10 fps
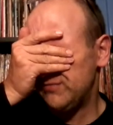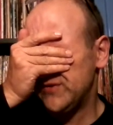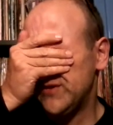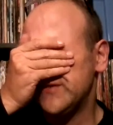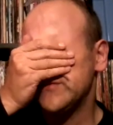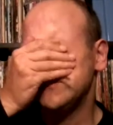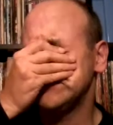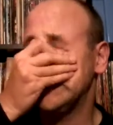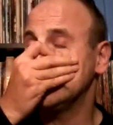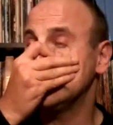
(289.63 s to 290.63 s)
No, it's not
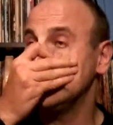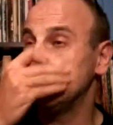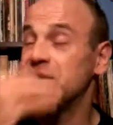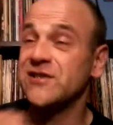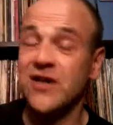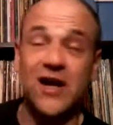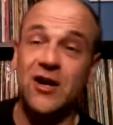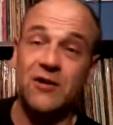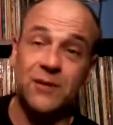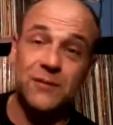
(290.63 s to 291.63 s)
Black Celebration. I
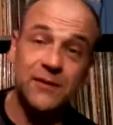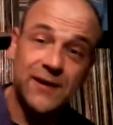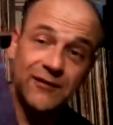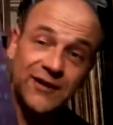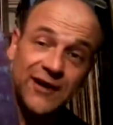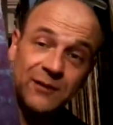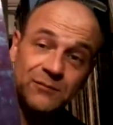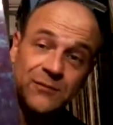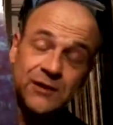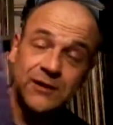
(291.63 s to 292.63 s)
can't remember the parent album.